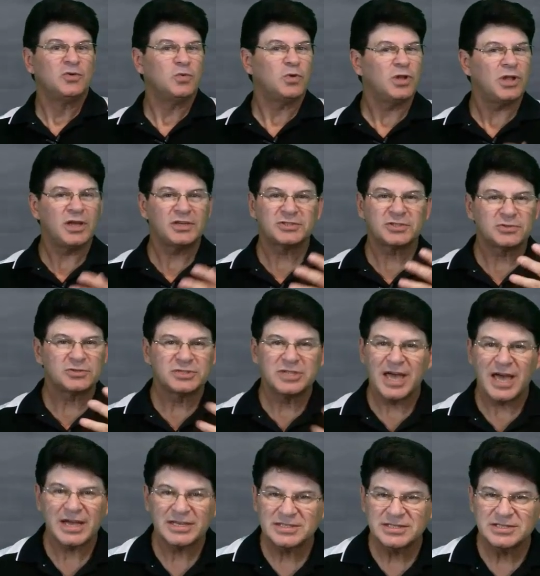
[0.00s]
We'll also
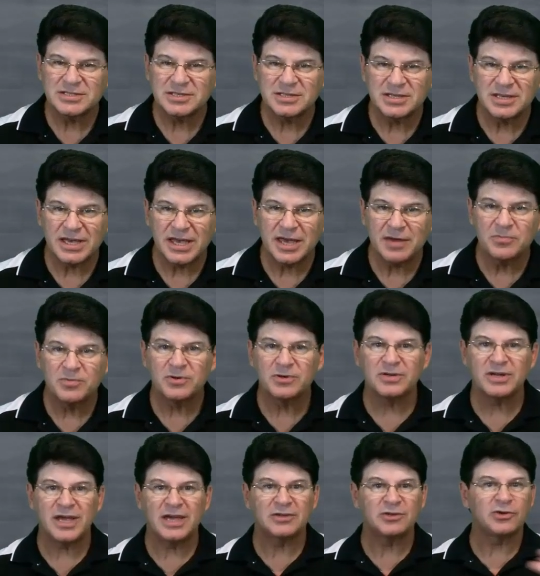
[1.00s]
taxi to the
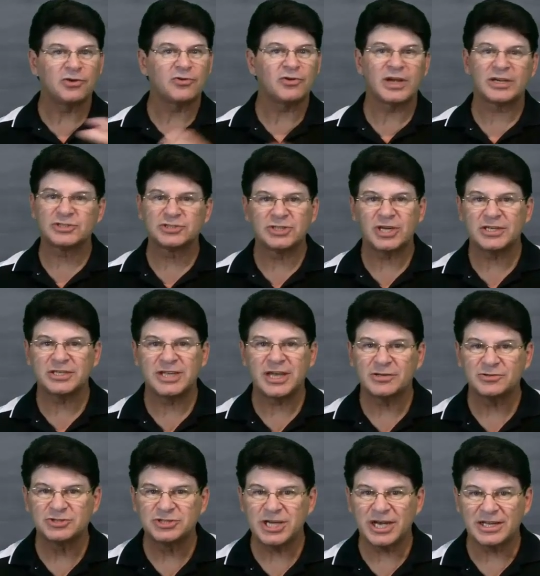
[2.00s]
apron and correct
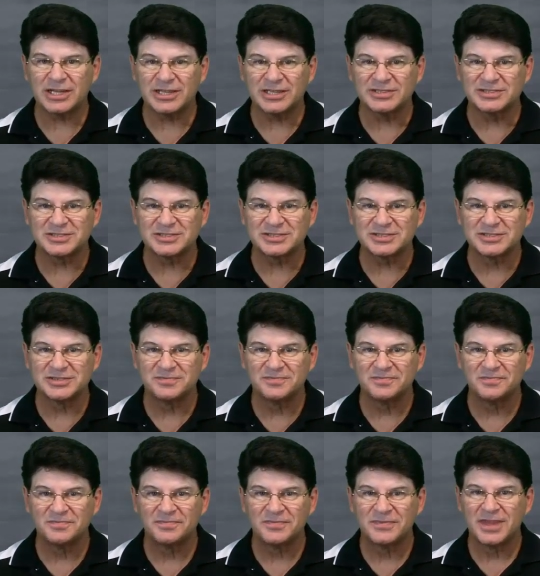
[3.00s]
shutdown checklists.
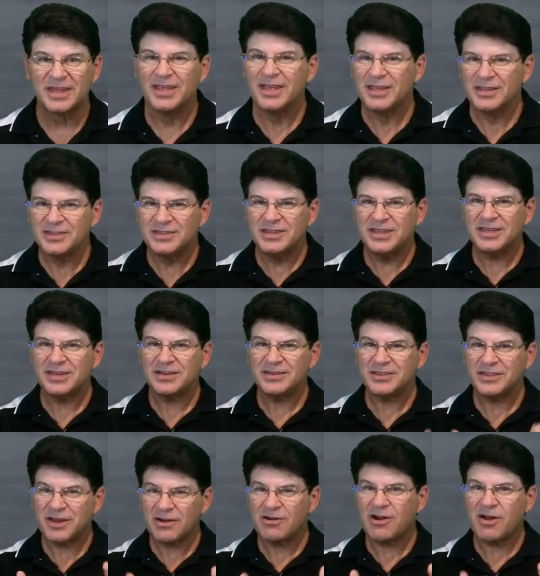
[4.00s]
There,
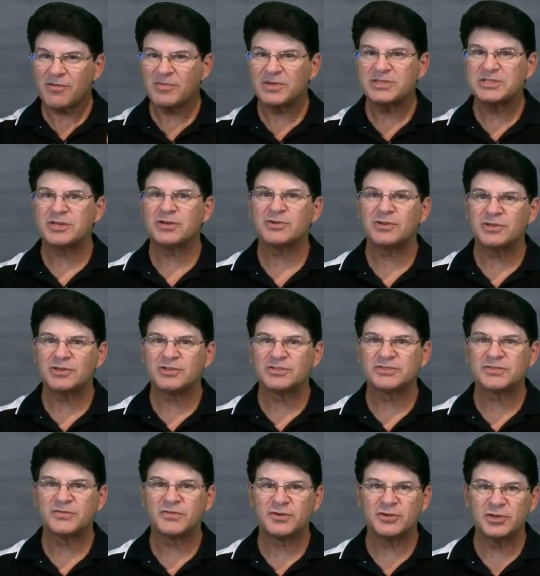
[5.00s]
there are
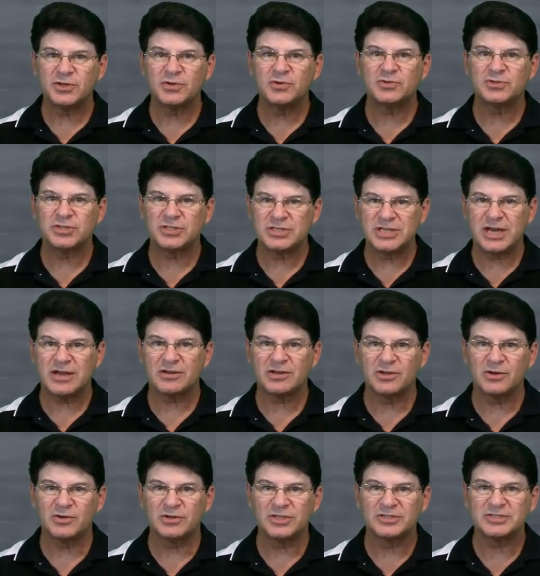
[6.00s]
materials for you to
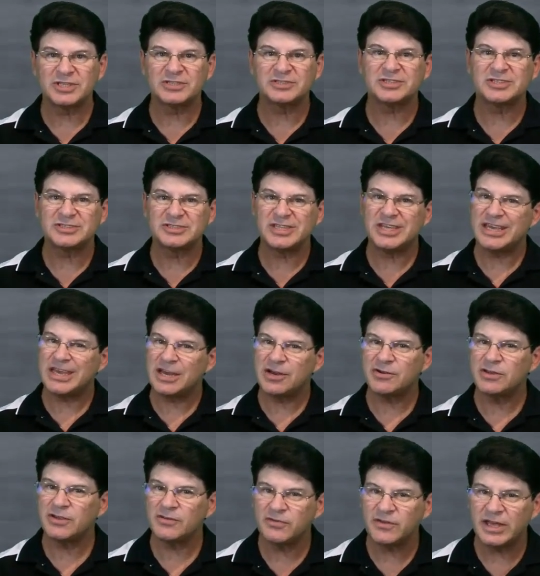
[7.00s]
download, such as the
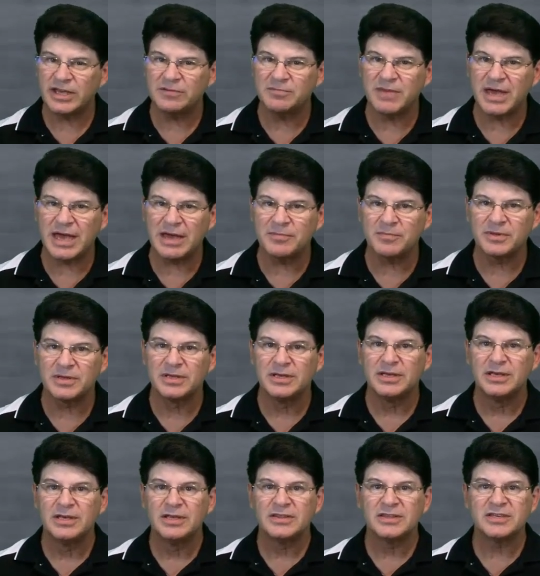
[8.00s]
area flight map,
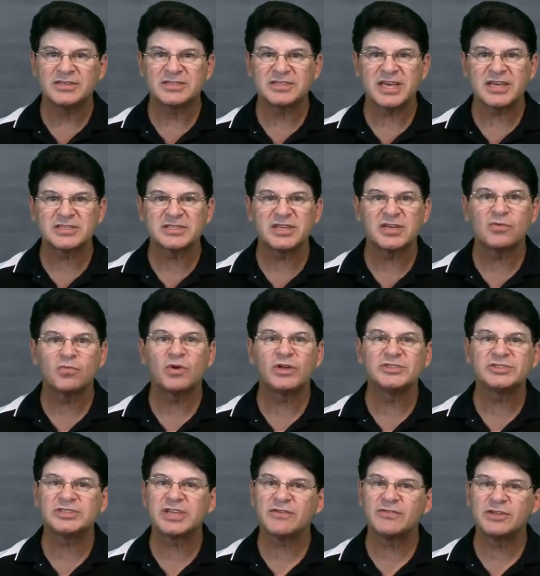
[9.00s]
the Cessna
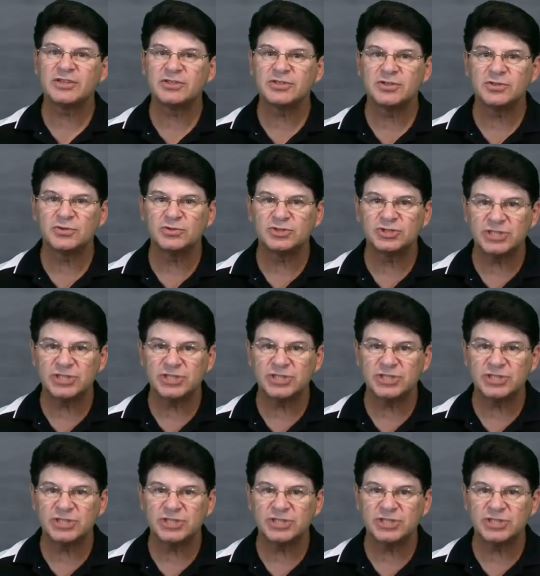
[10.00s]
172